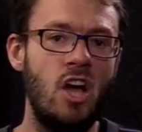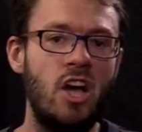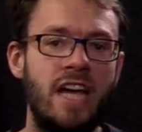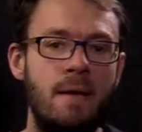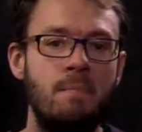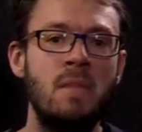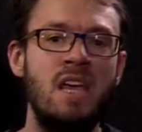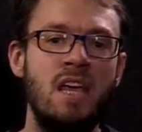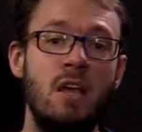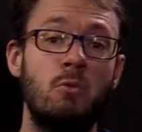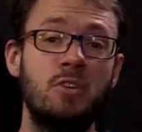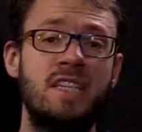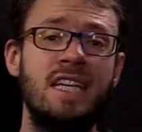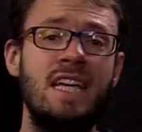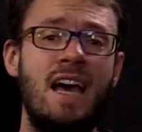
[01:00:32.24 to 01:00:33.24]
Okay,
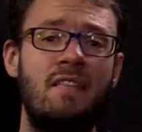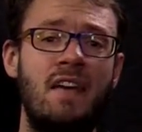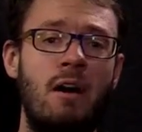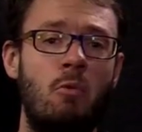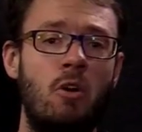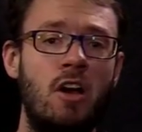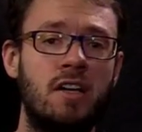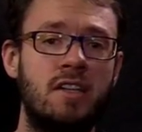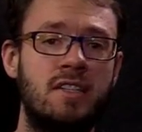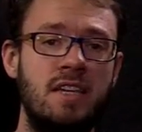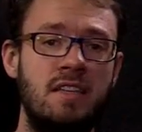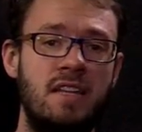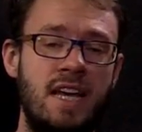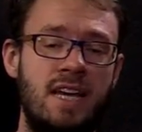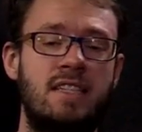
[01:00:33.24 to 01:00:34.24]
we'll see how that works
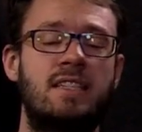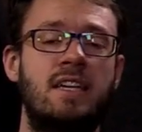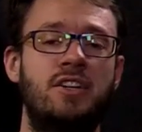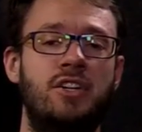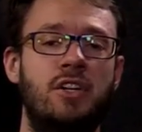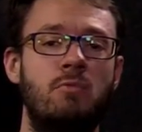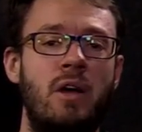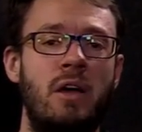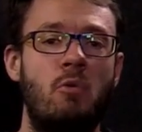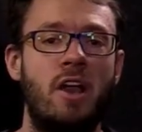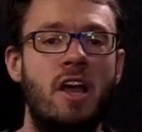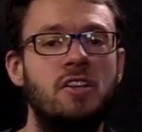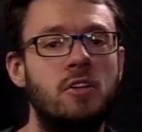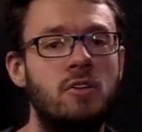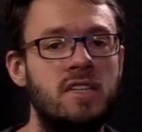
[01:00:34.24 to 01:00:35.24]
in the next session, where
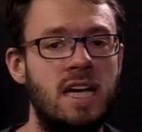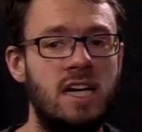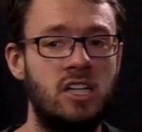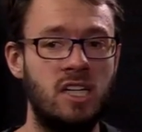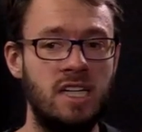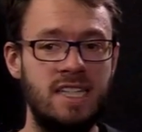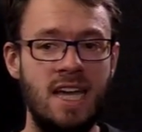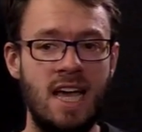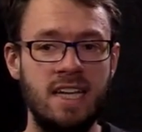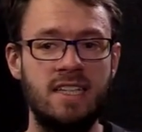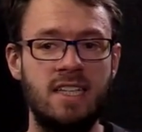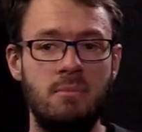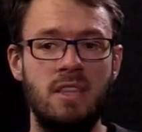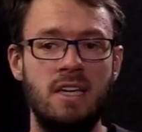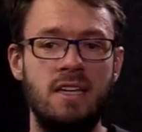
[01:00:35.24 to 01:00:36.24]
what I do is actually take
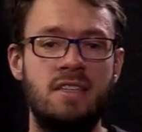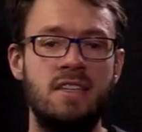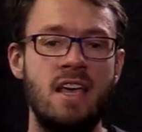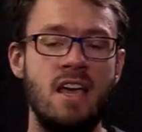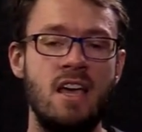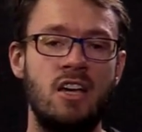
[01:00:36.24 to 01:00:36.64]
some of these